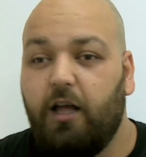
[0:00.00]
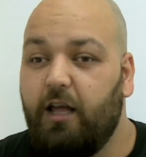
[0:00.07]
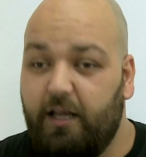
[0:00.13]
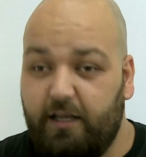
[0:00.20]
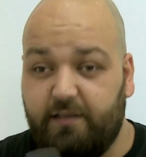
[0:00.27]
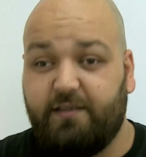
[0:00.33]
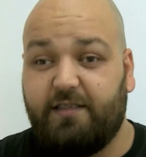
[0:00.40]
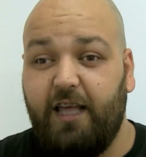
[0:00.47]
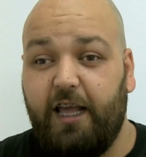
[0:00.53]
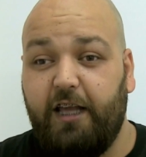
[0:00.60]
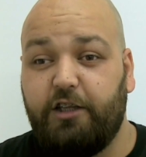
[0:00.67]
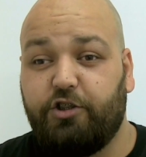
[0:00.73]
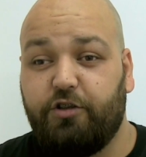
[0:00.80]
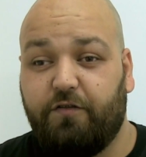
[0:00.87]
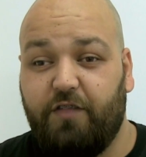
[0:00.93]
Is the
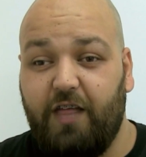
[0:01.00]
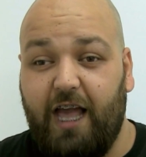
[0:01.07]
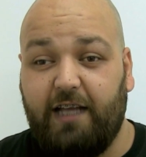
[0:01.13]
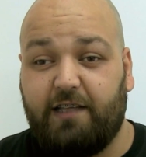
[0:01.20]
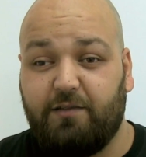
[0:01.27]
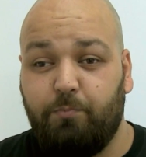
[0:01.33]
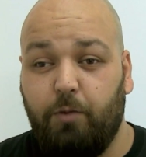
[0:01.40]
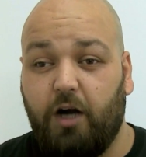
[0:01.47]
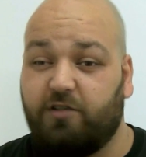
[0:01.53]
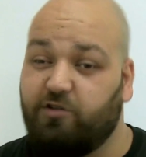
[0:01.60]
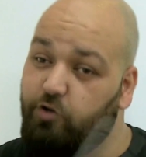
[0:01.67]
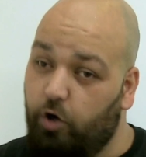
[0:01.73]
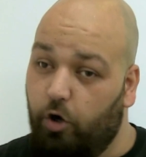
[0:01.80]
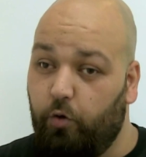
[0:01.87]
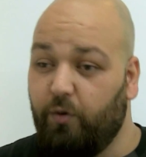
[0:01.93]
age of the
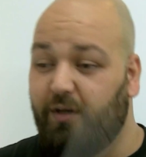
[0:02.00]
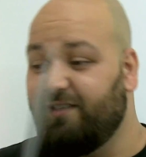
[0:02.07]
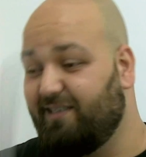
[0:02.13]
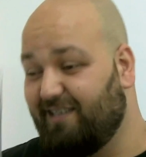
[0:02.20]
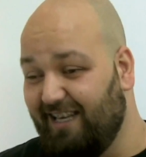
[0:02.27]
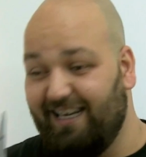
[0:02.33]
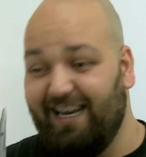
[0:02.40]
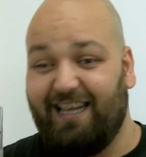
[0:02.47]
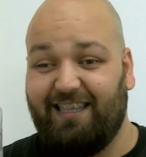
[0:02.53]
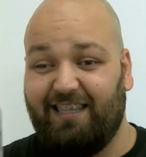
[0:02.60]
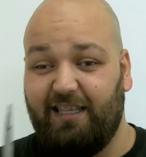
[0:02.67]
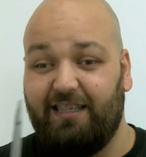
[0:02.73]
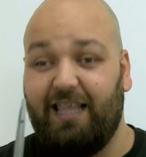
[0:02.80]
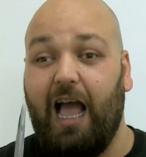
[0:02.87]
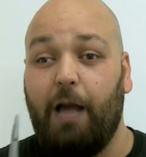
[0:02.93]
Xbox always
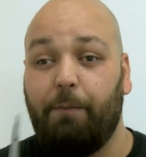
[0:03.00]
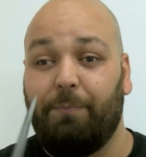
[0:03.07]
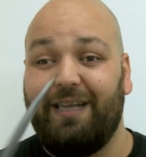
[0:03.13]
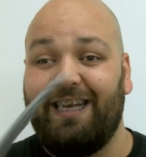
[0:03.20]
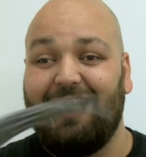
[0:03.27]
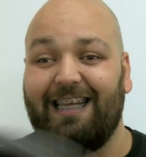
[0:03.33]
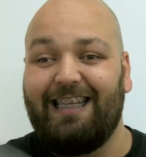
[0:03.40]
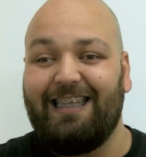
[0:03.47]
connected happening